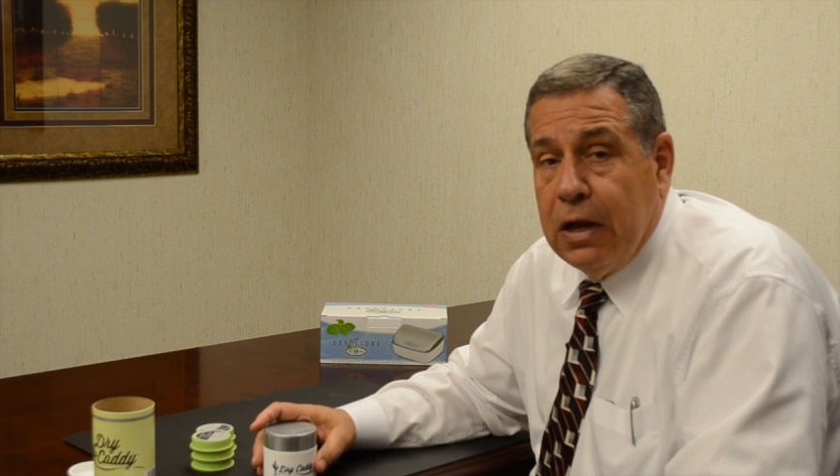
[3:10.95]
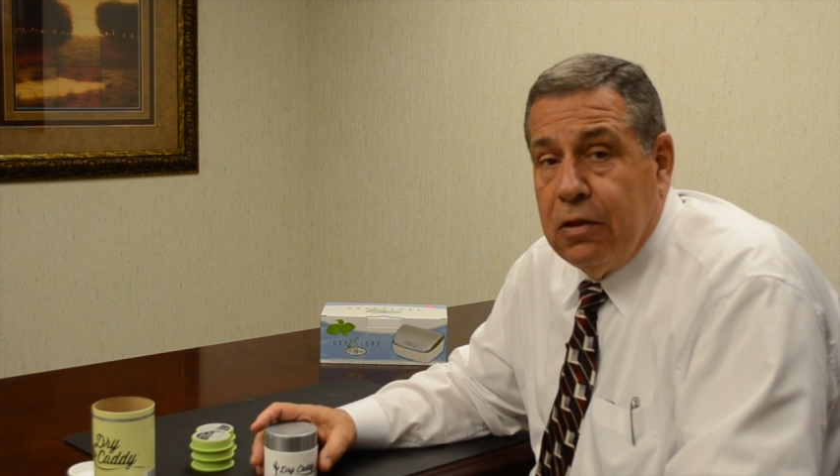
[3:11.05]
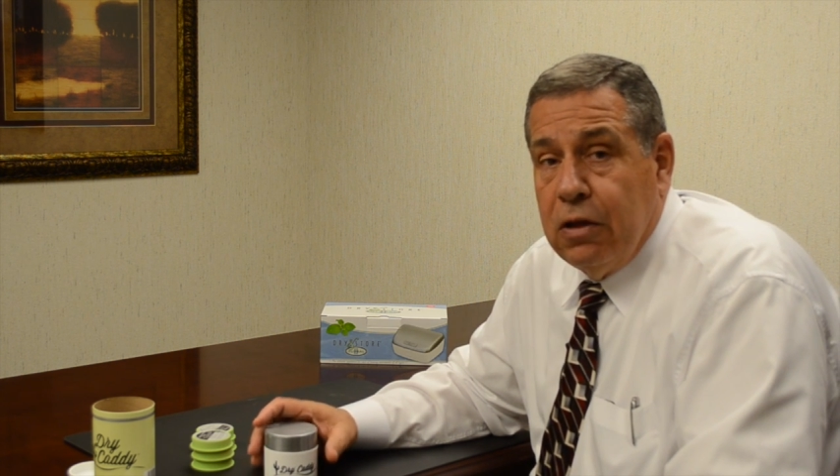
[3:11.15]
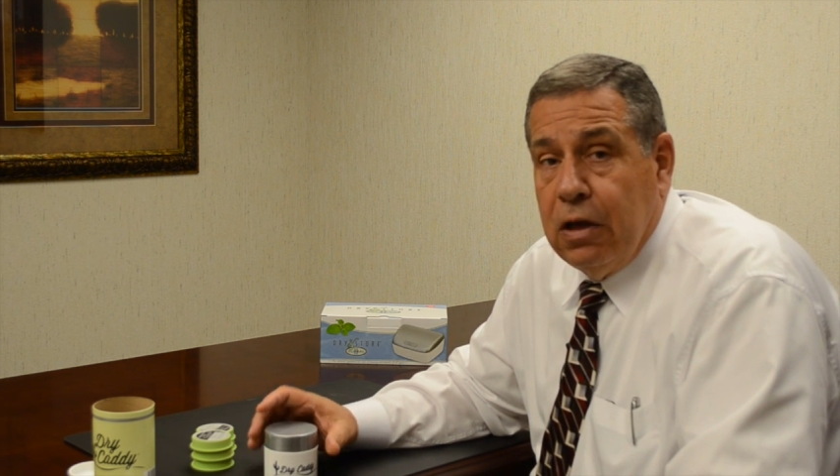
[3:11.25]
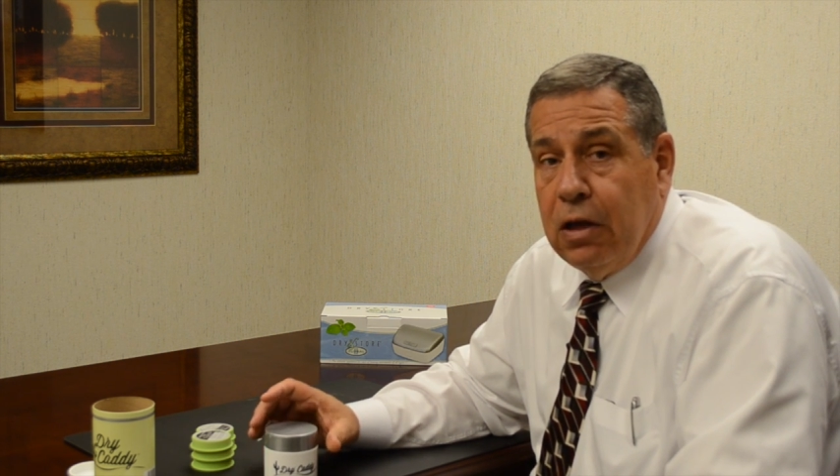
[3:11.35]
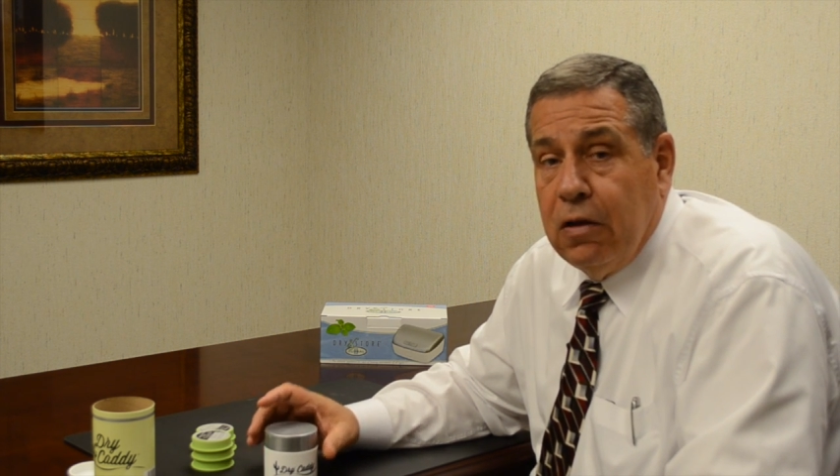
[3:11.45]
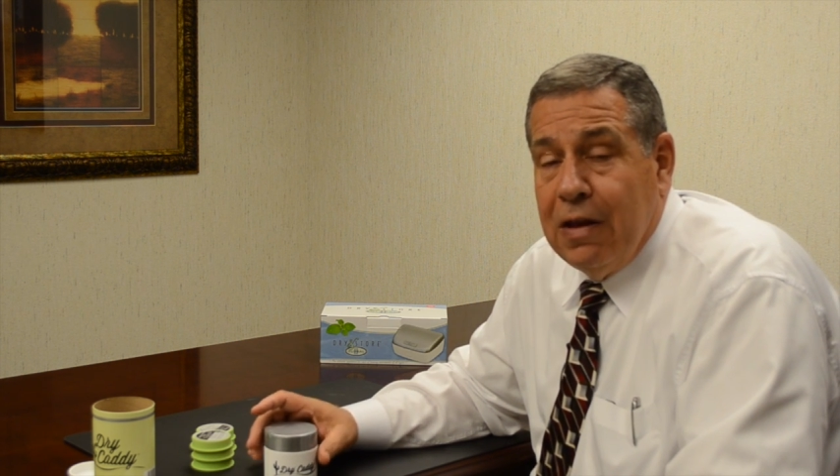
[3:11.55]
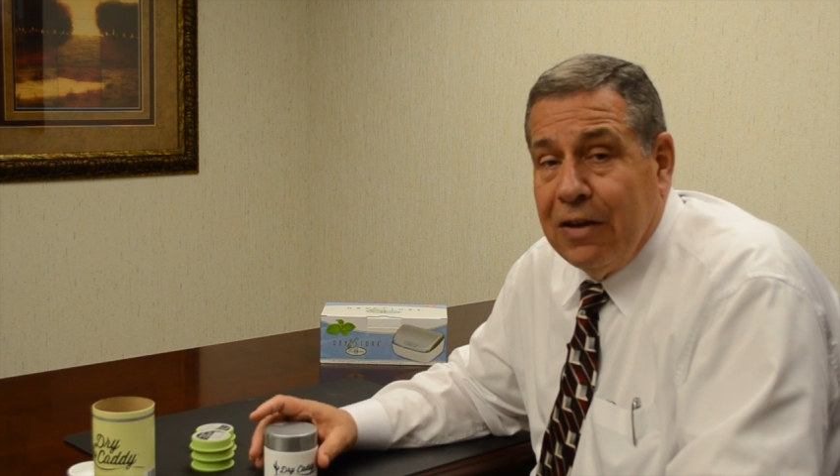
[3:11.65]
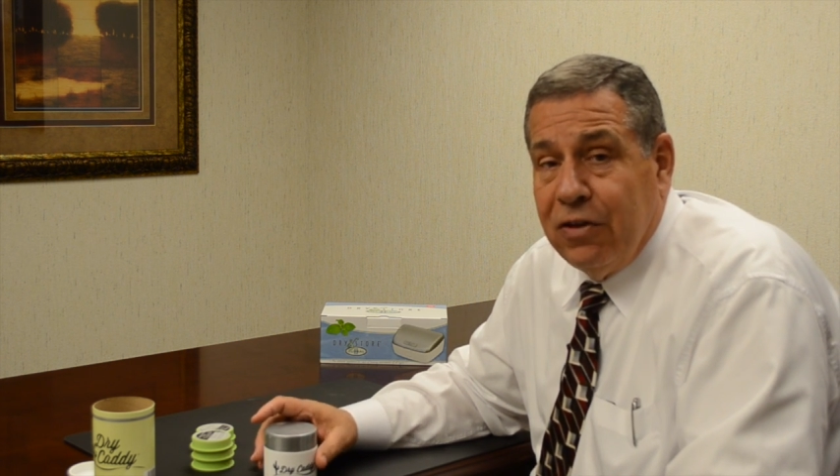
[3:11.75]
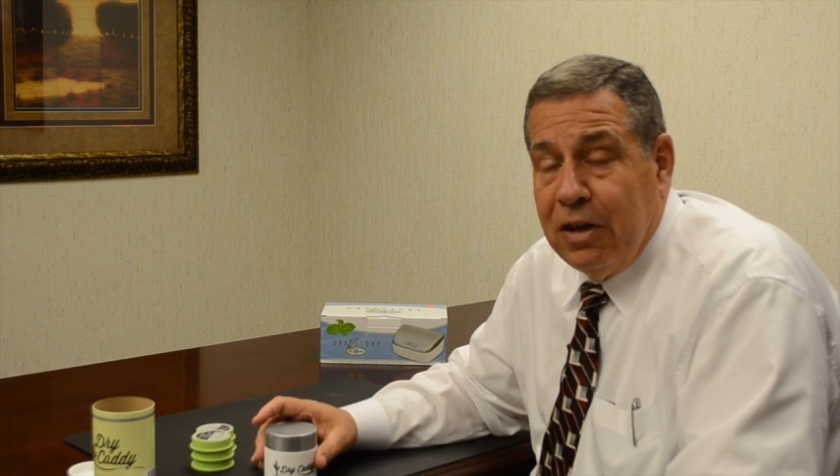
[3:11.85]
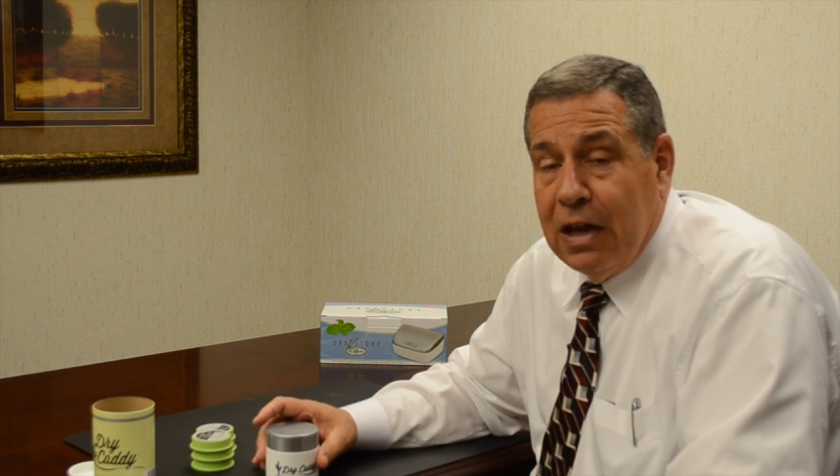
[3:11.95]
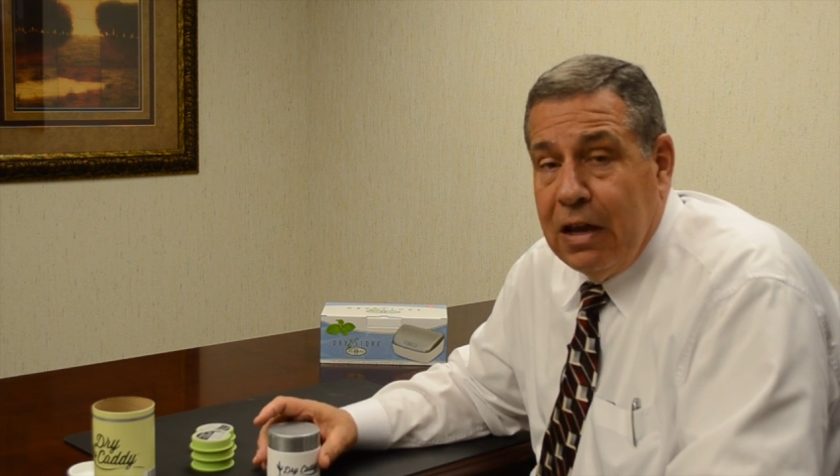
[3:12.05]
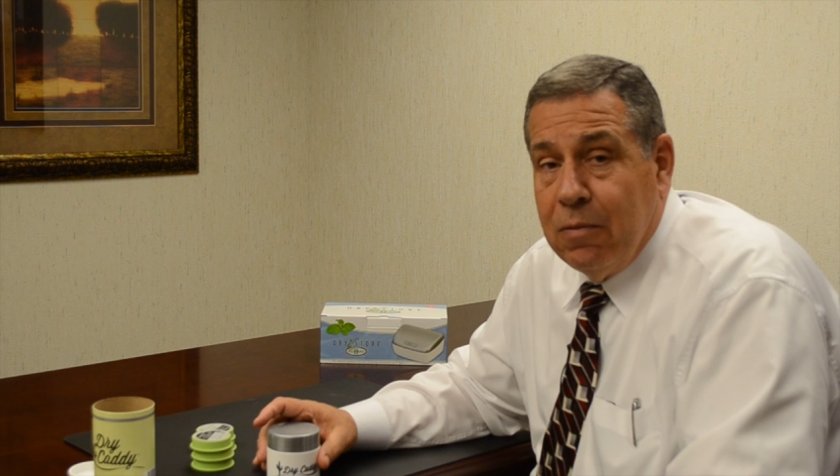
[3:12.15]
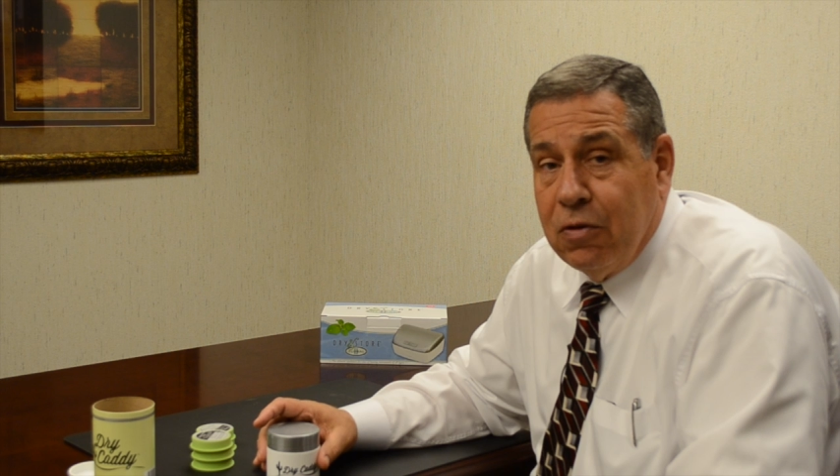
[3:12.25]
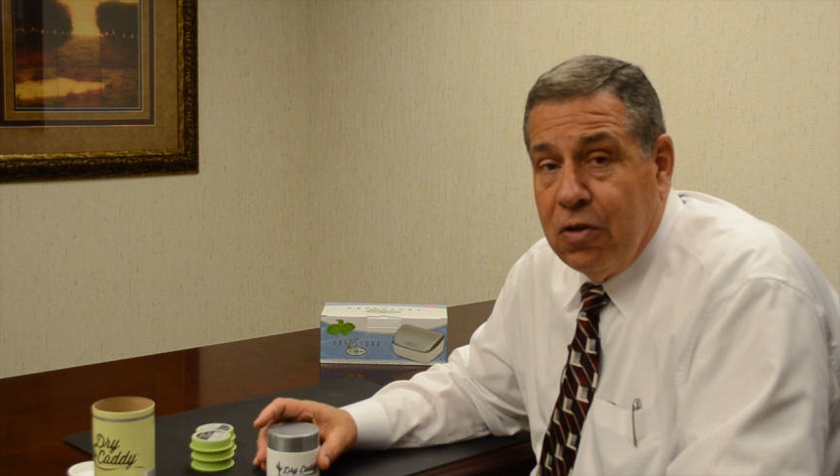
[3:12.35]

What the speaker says: take the desiccating